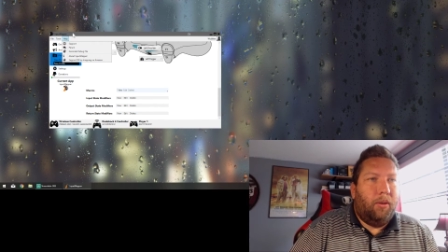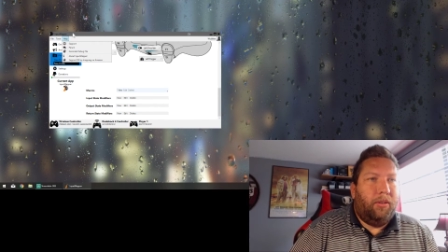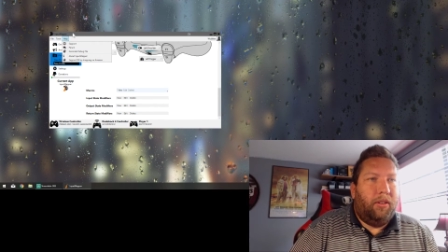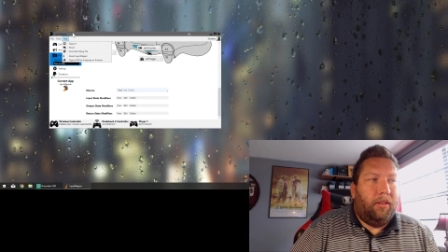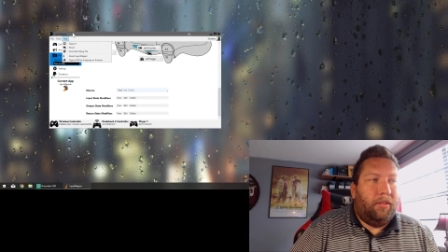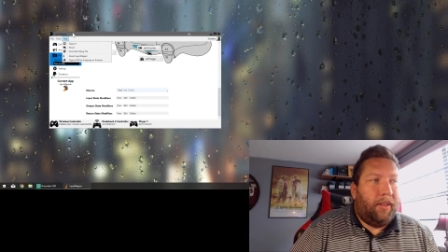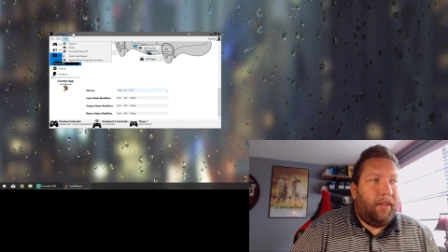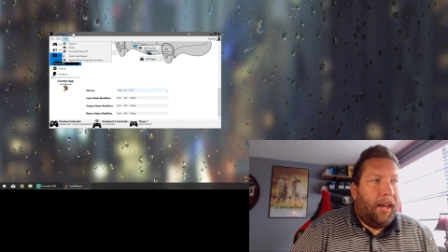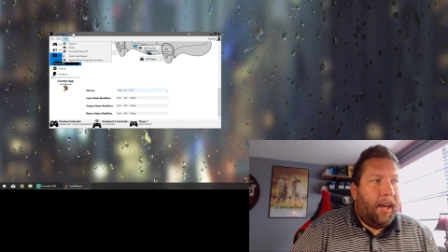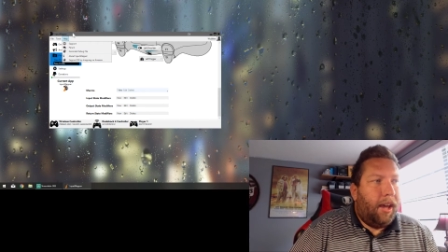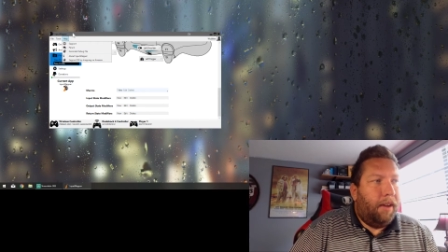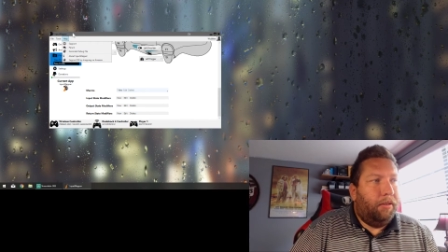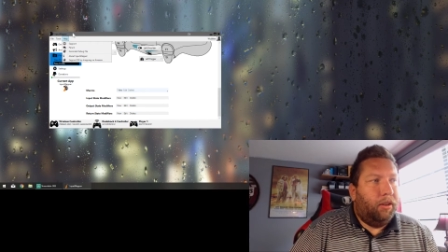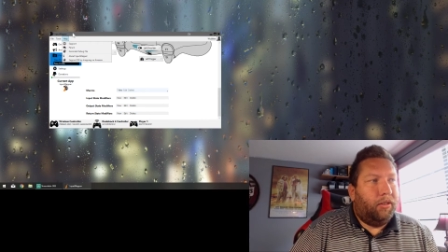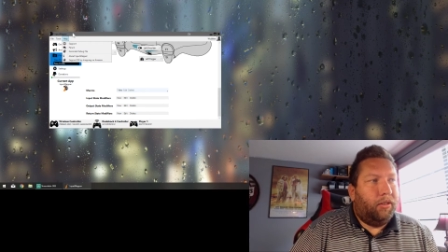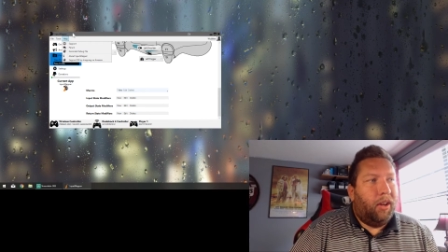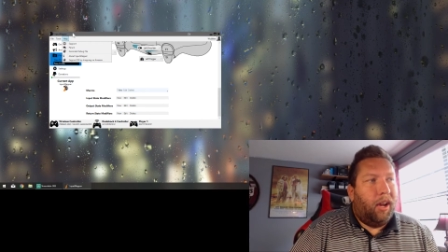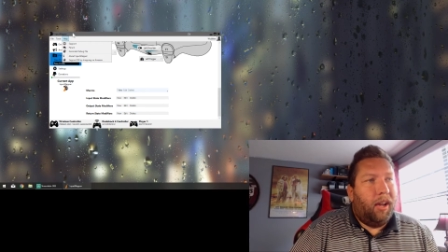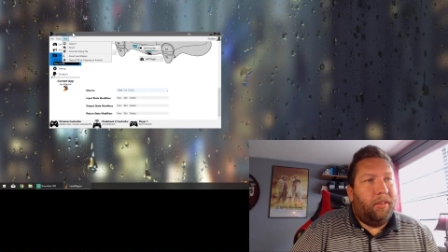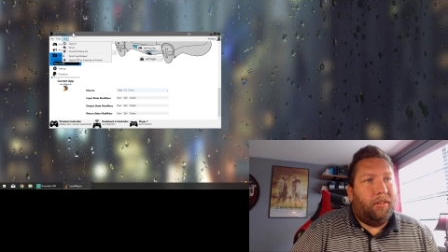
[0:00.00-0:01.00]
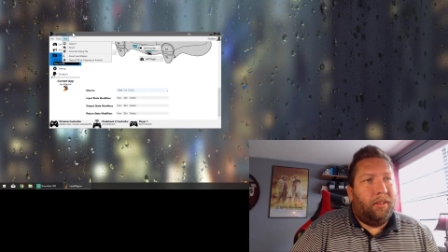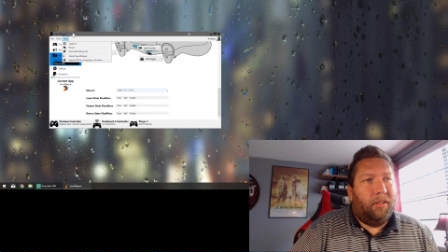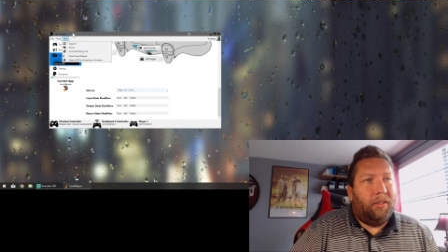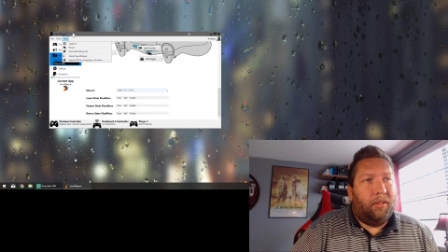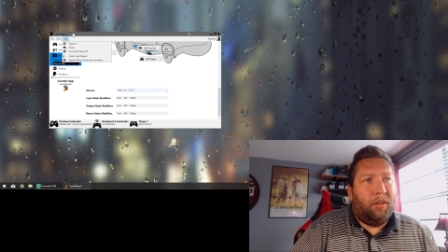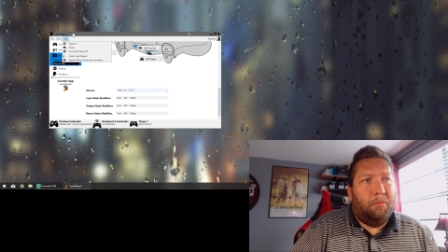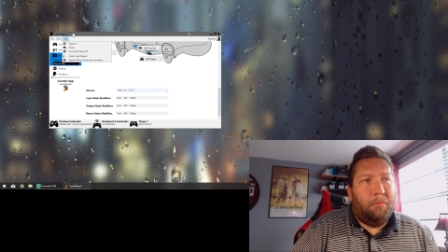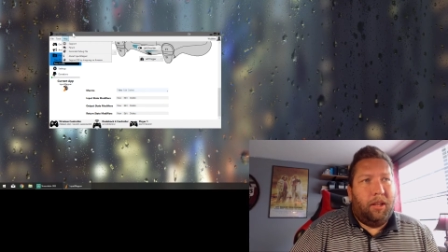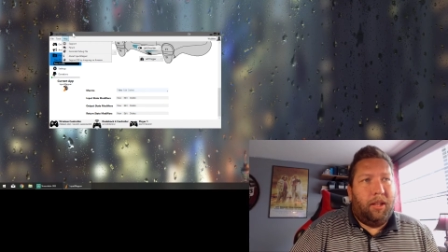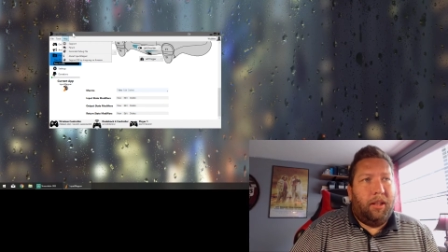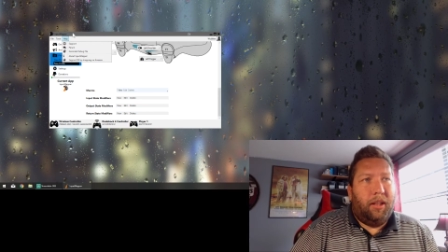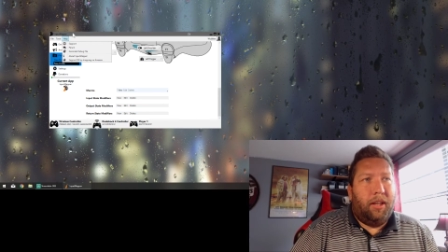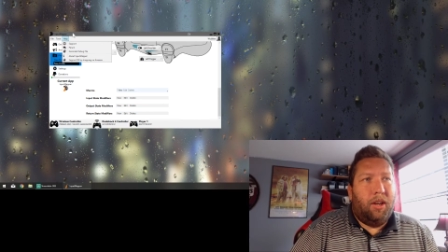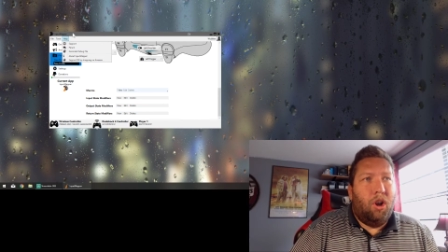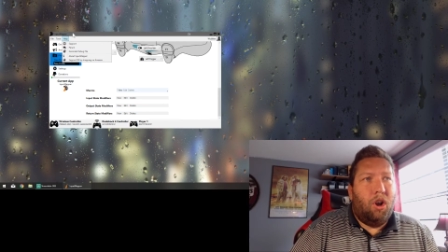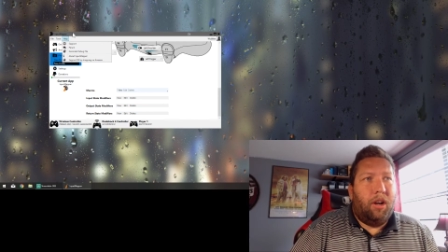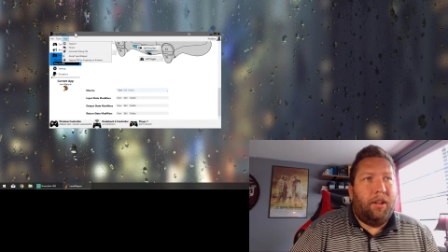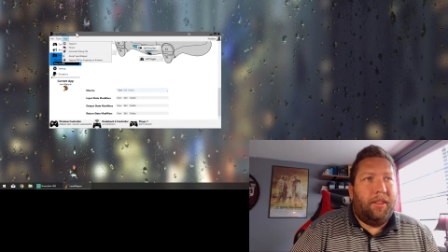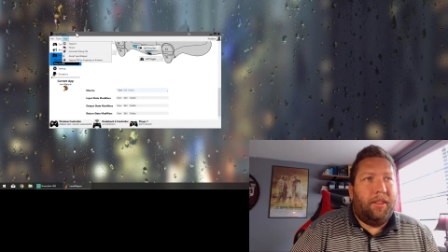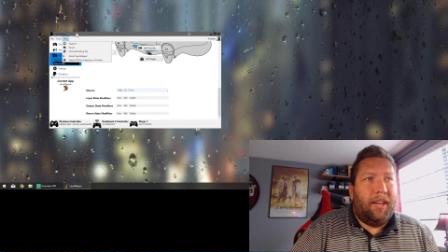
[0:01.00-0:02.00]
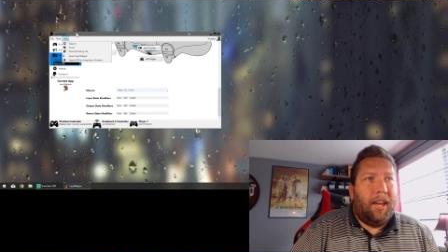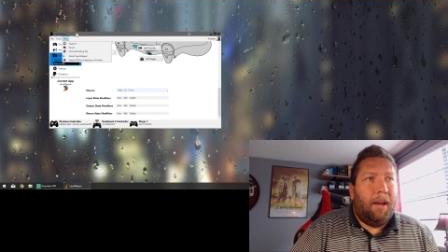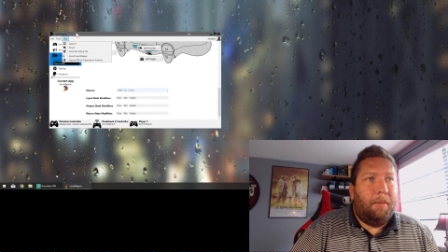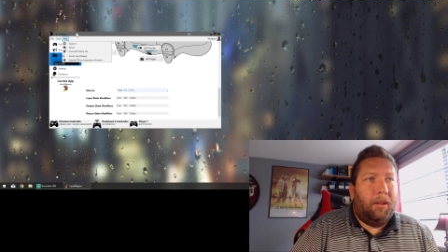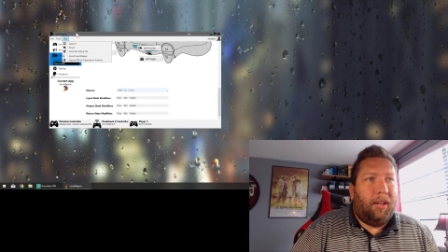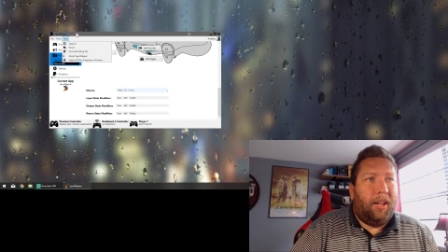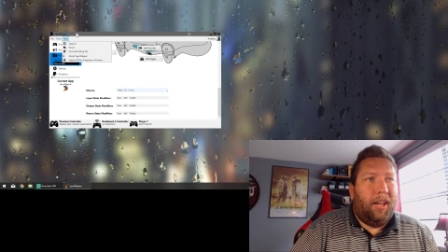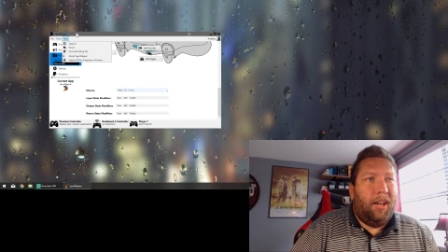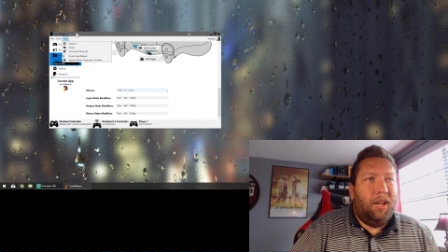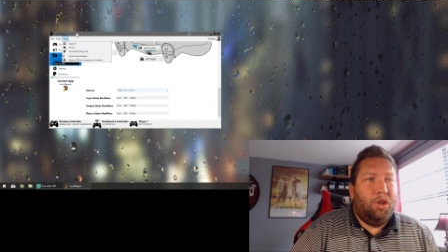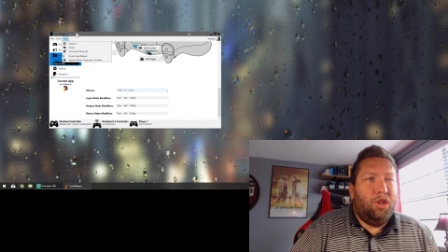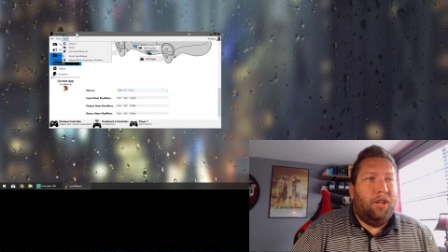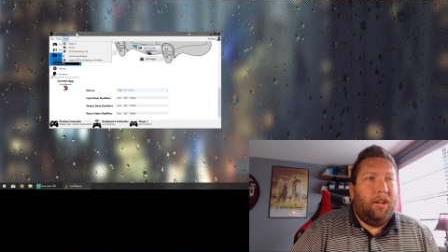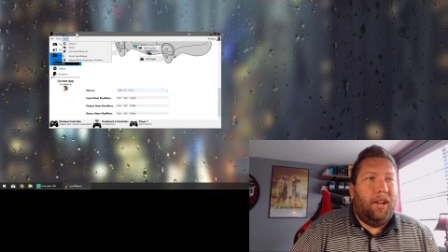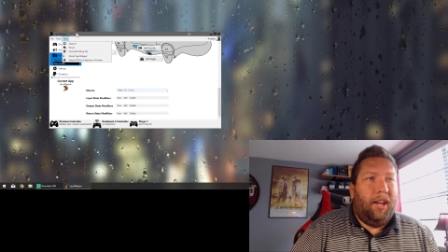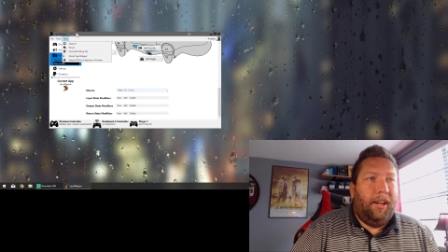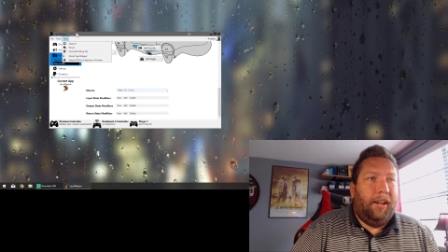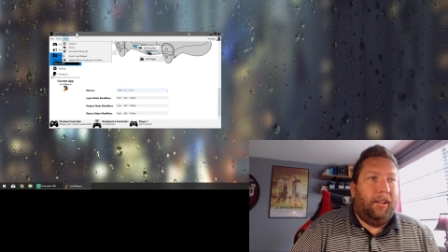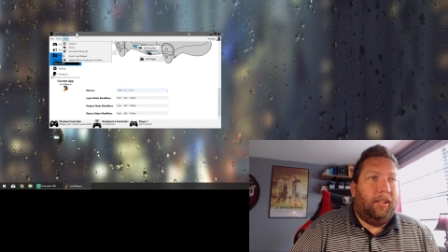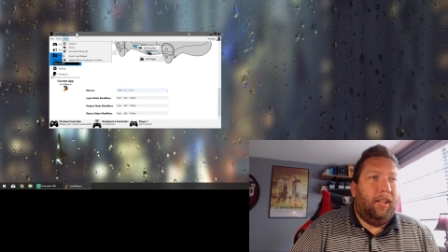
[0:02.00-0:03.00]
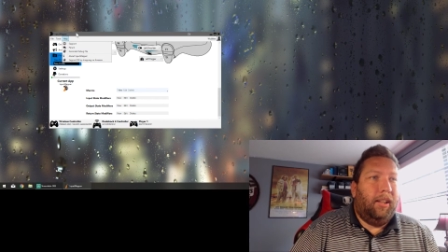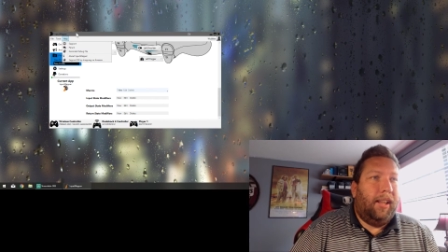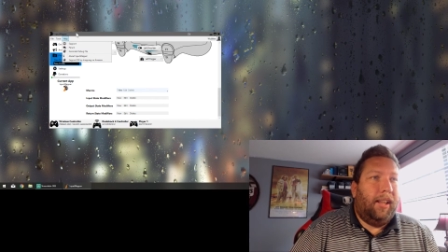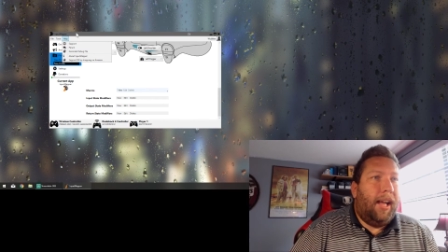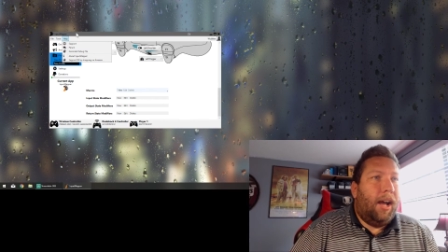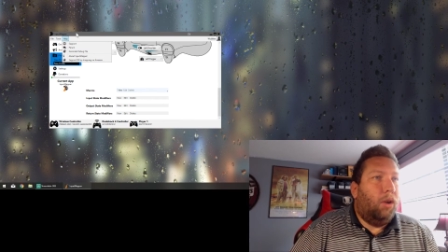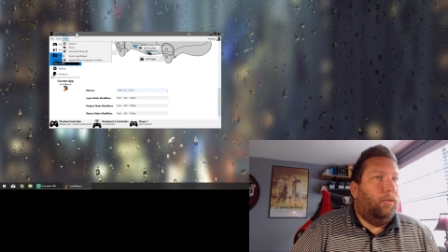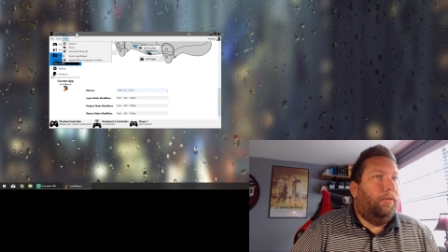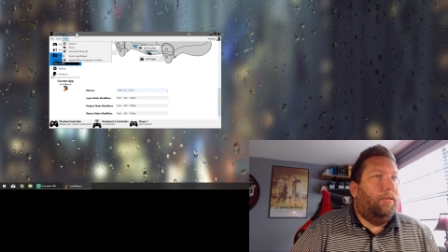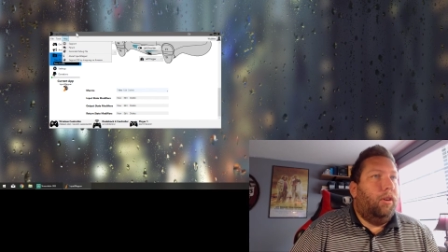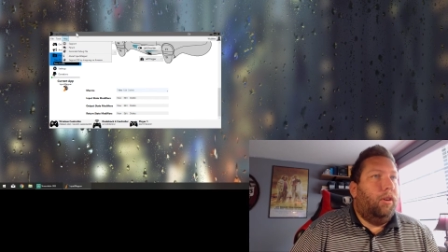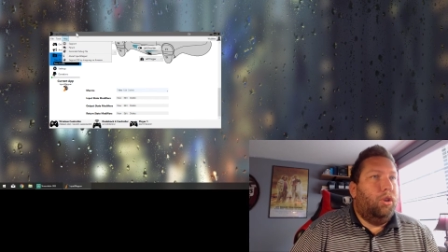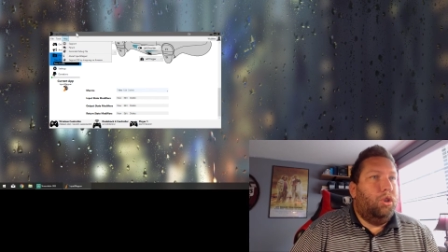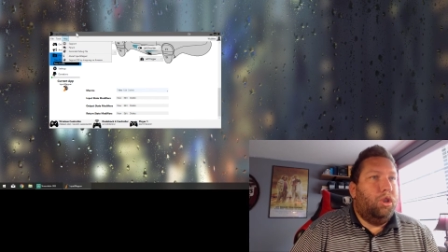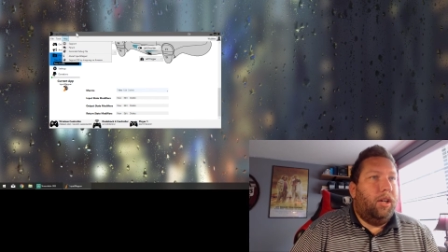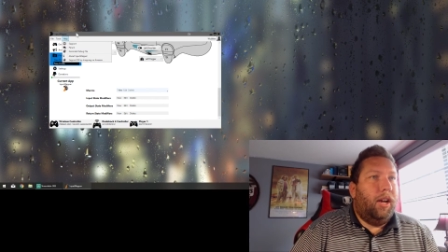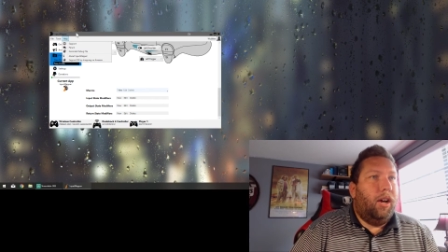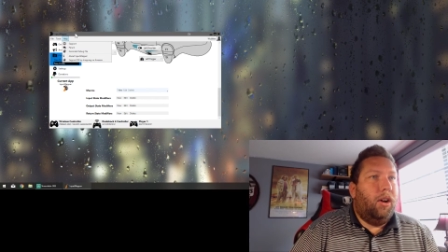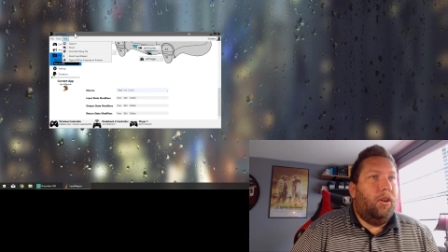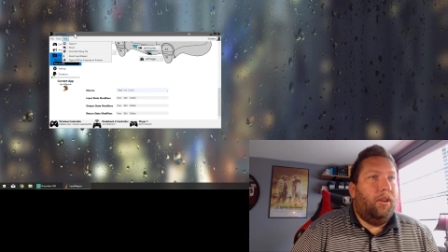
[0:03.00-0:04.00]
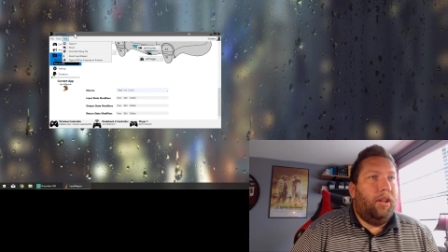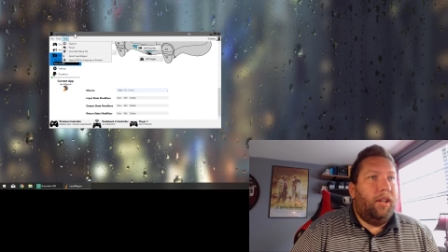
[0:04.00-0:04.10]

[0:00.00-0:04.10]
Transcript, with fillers: since advertising is completely gone in the application and cloud functionality